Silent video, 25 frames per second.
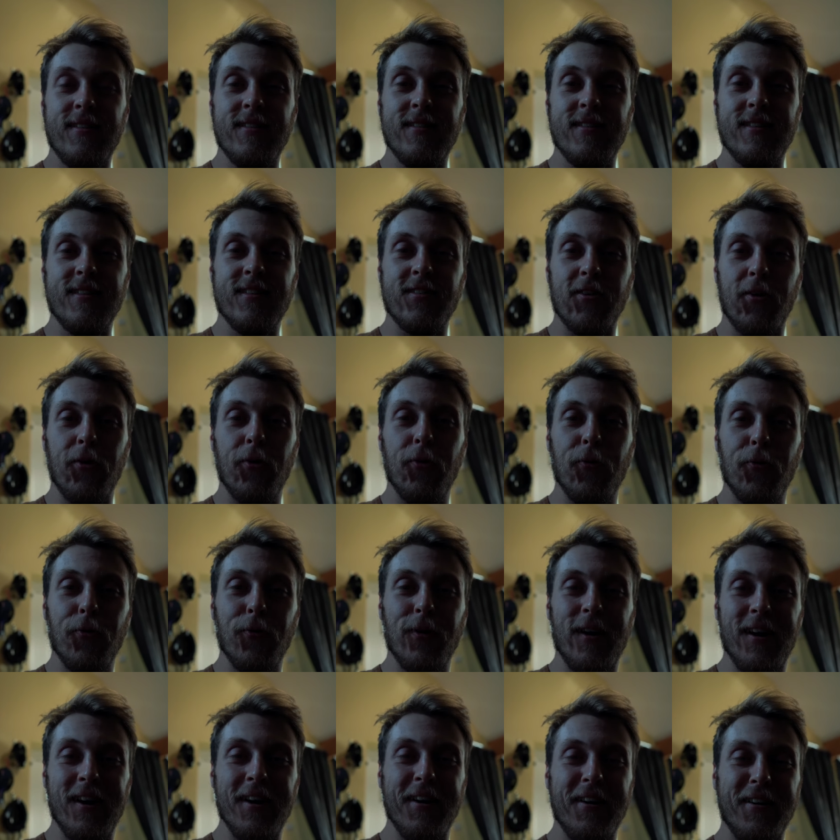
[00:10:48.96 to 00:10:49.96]

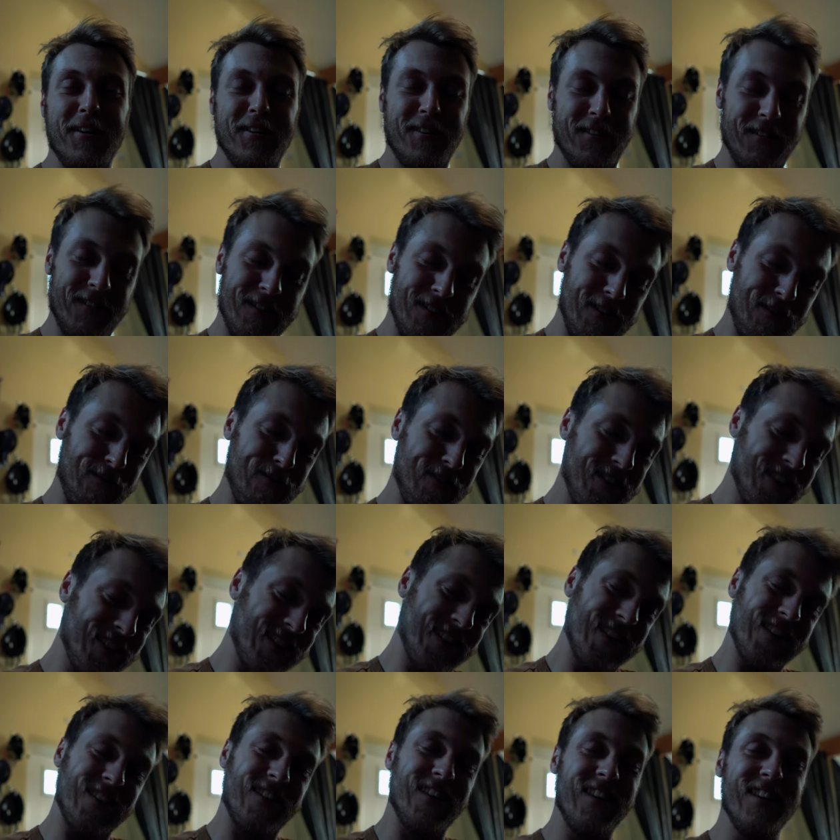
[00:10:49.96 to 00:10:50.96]
So, I'm
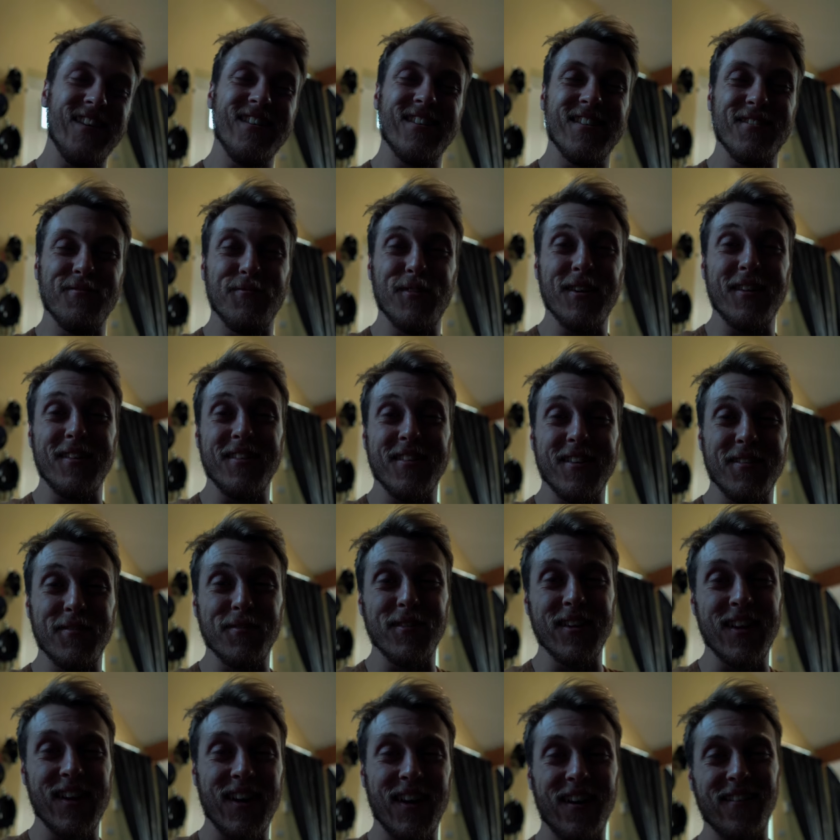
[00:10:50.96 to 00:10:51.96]
trying to build
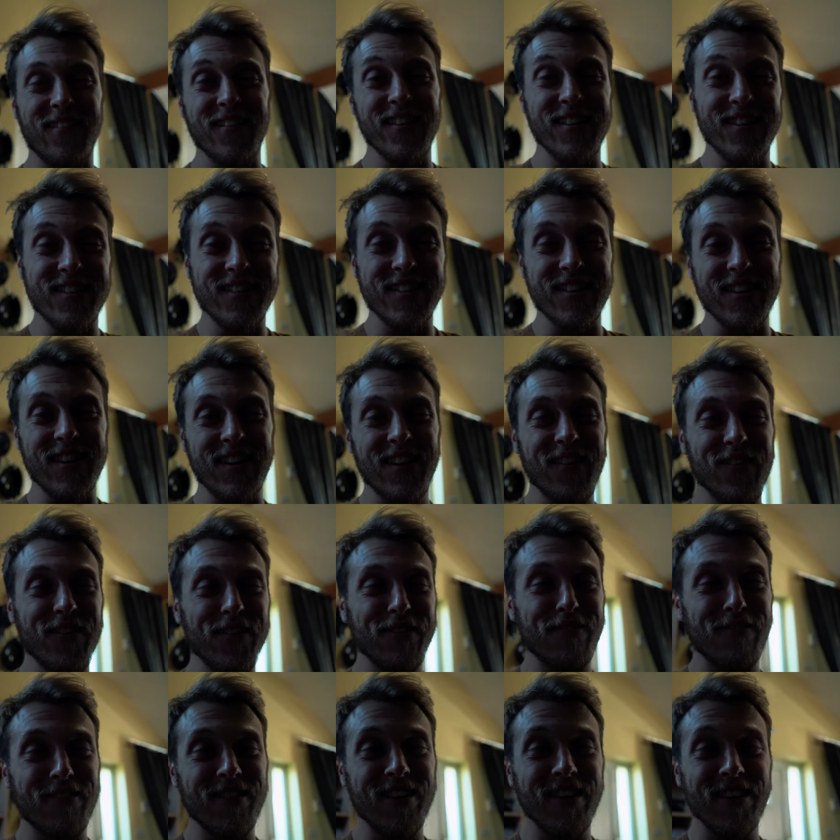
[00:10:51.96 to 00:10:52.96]
up the courage to go
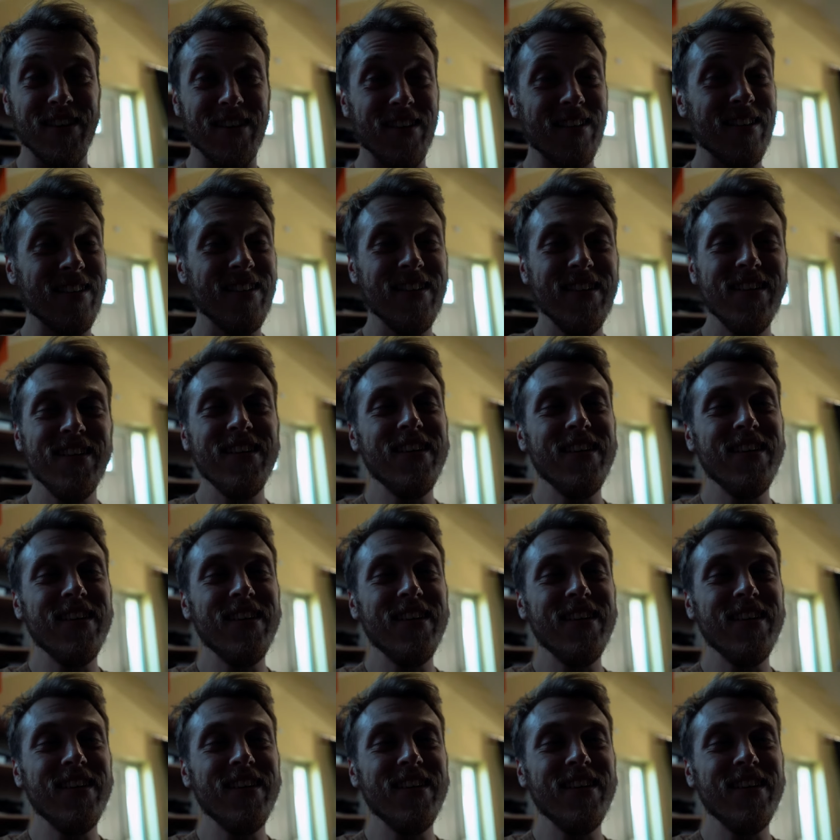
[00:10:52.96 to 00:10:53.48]
and run.